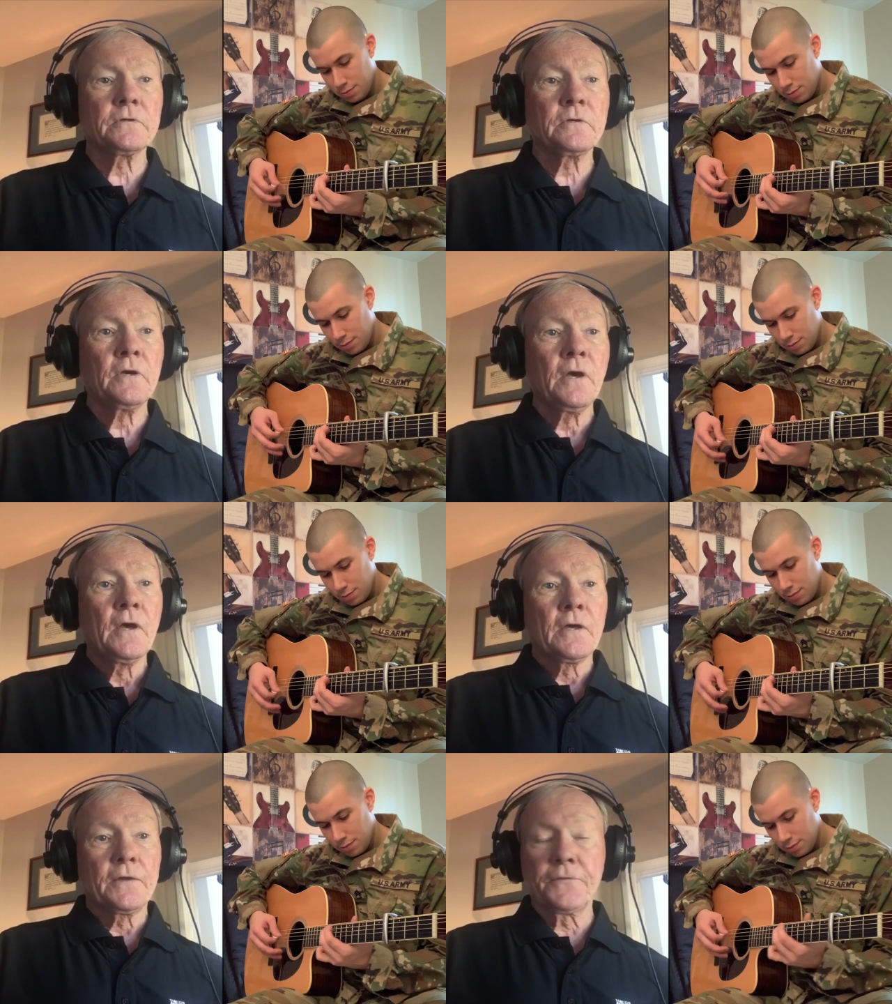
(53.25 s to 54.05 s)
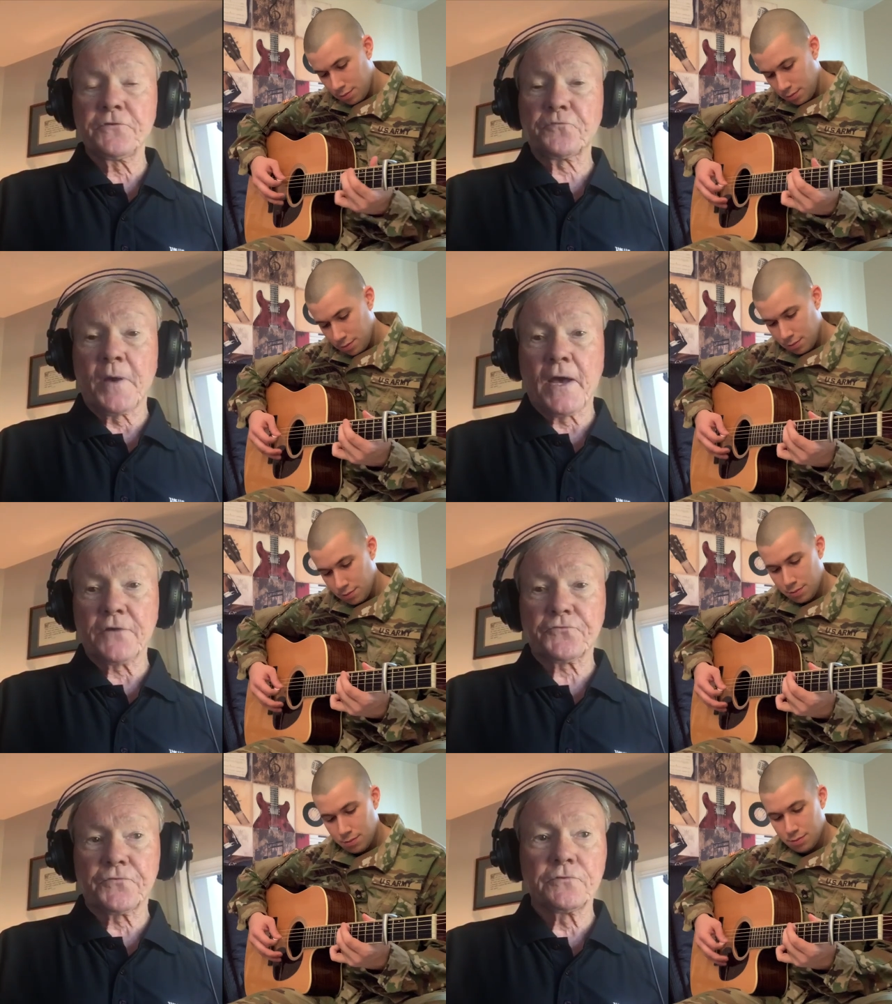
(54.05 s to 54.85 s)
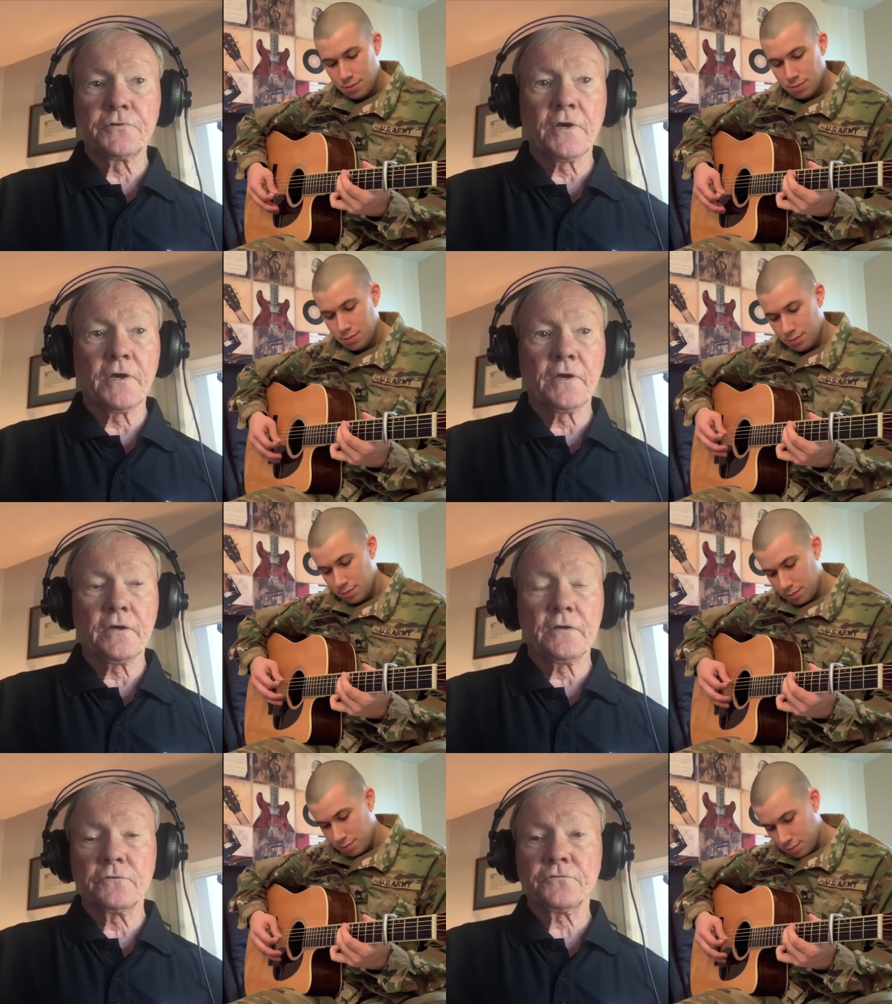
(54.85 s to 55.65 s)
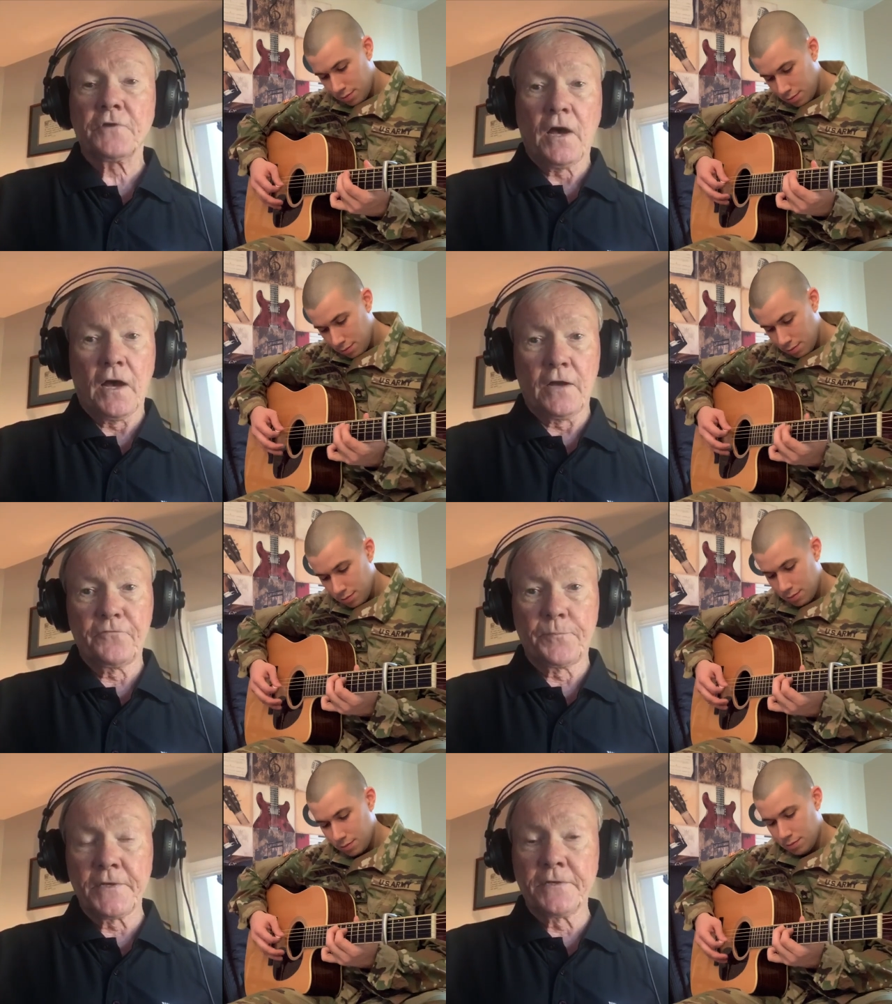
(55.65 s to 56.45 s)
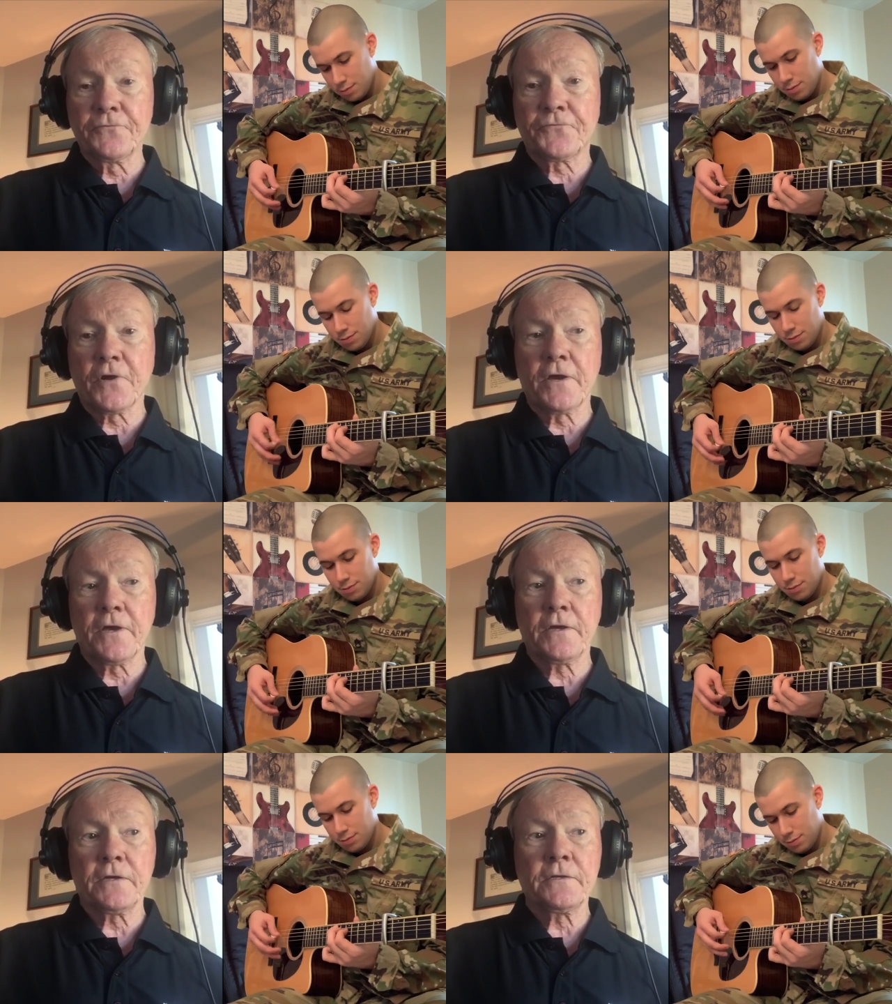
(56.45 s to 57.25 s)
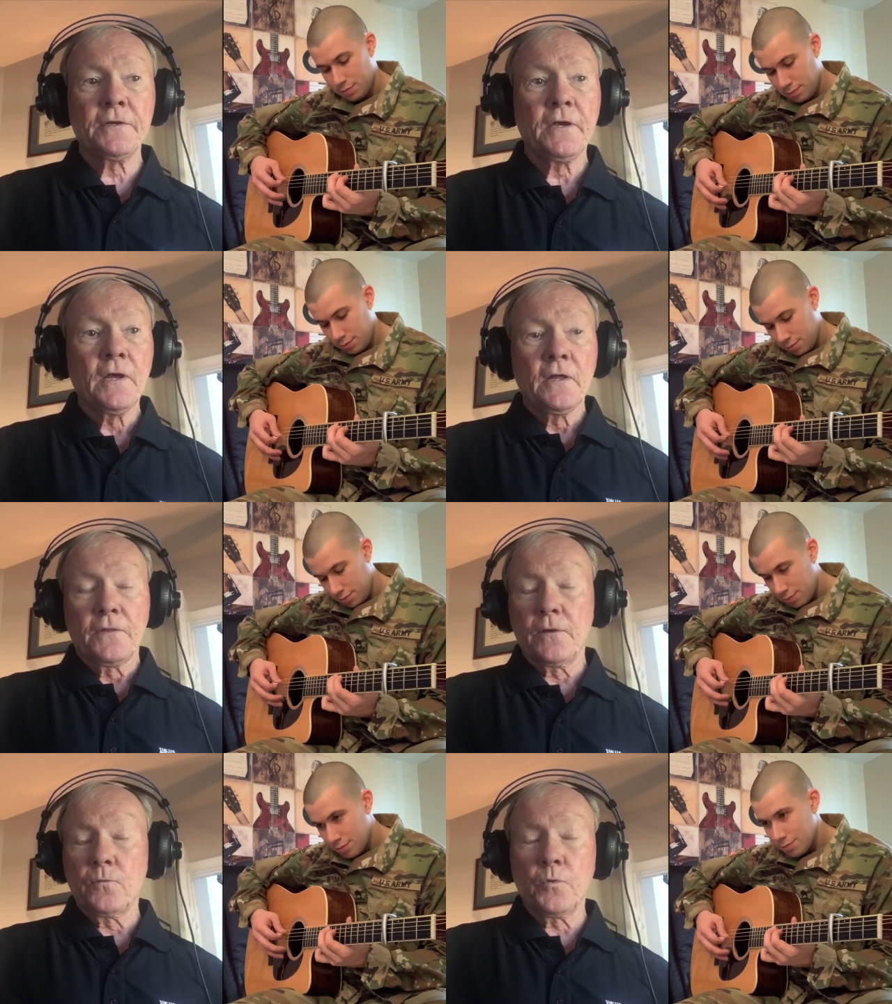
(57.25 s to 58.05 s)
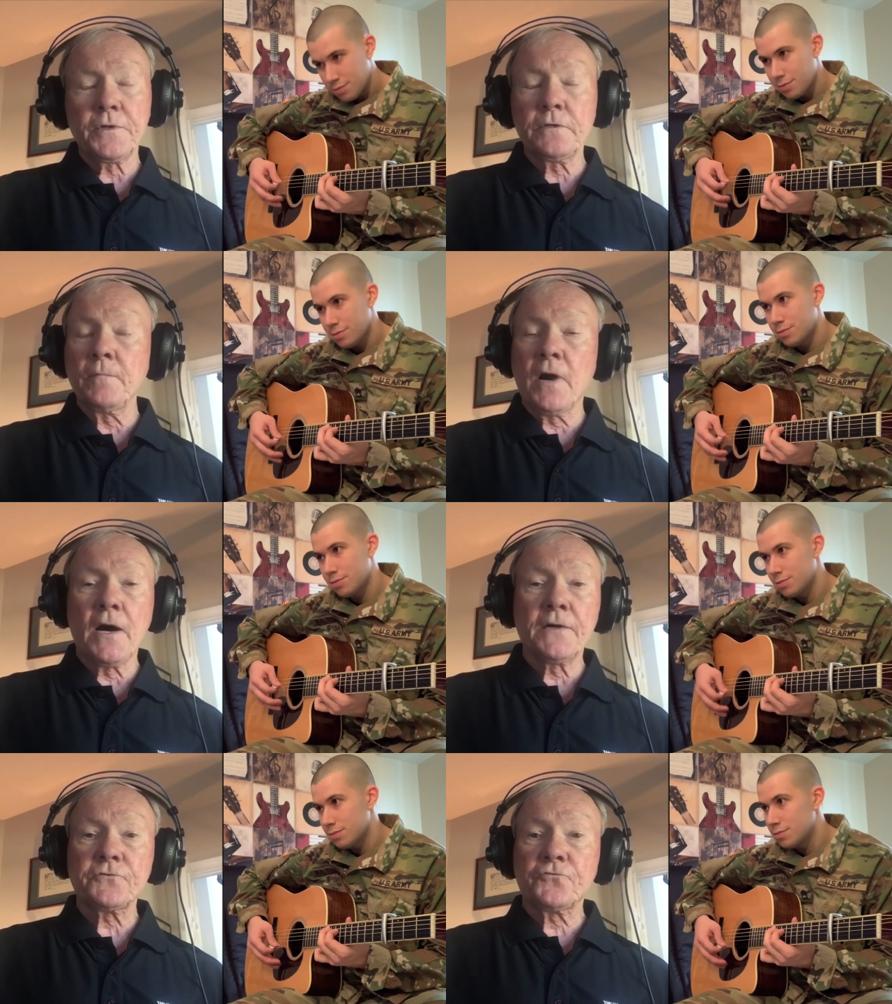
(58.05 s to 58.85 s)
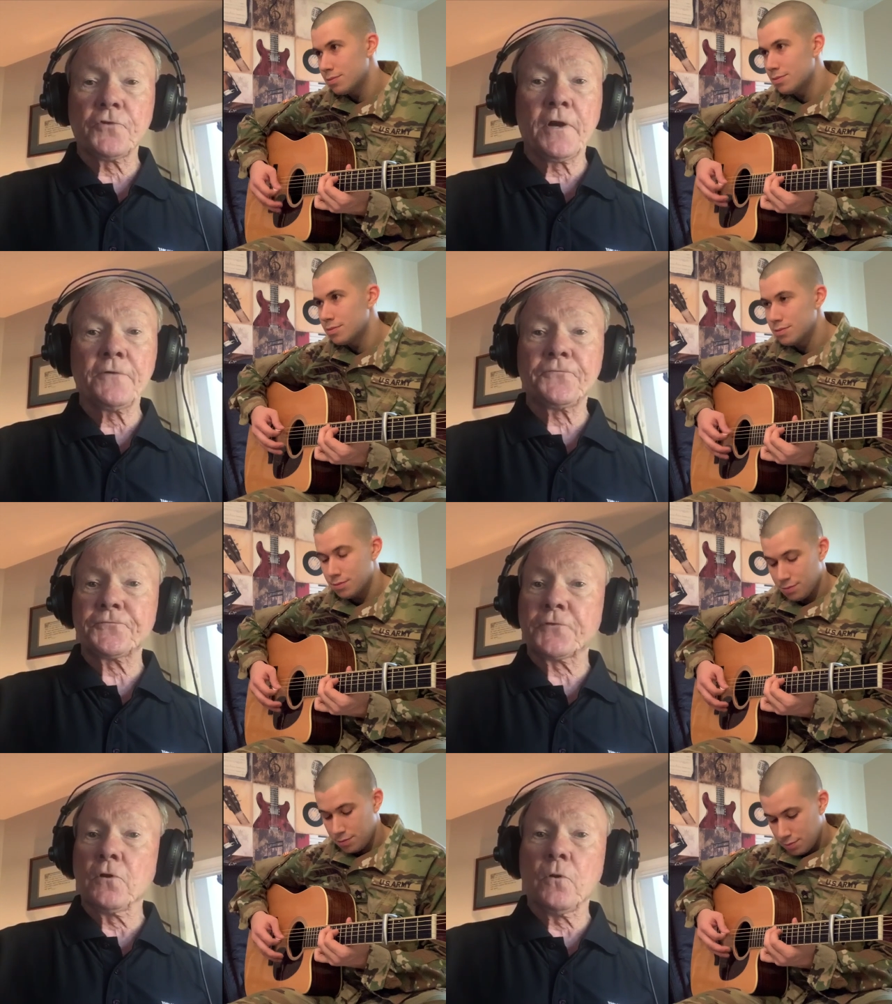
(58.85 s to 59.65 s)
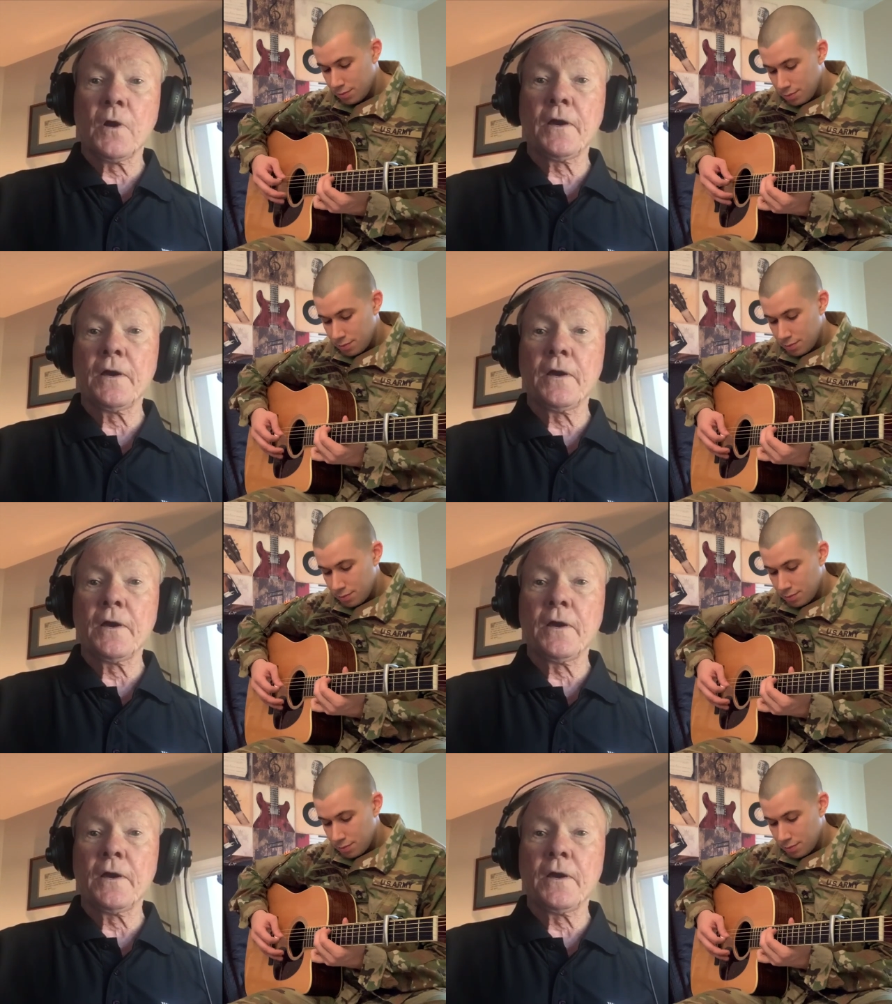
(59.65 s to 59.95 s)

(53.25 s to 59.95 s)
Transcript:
Speaker 1: In these past few days, I've been afraid that we might drift away.